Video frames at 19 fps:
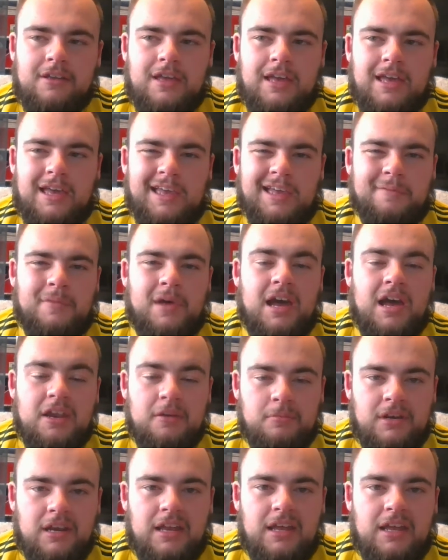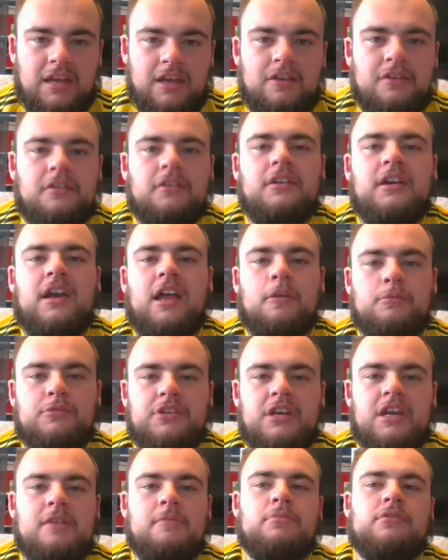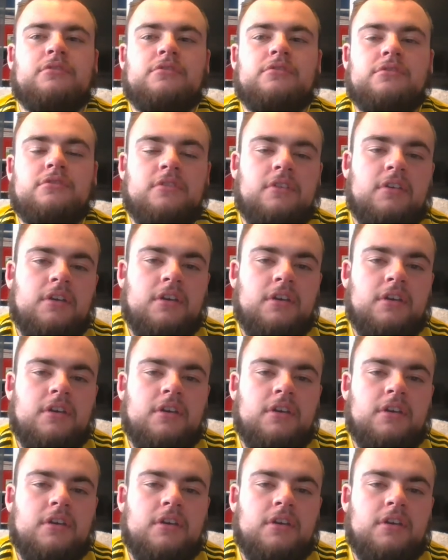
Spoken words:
Adam Clayton, Callum Chambers.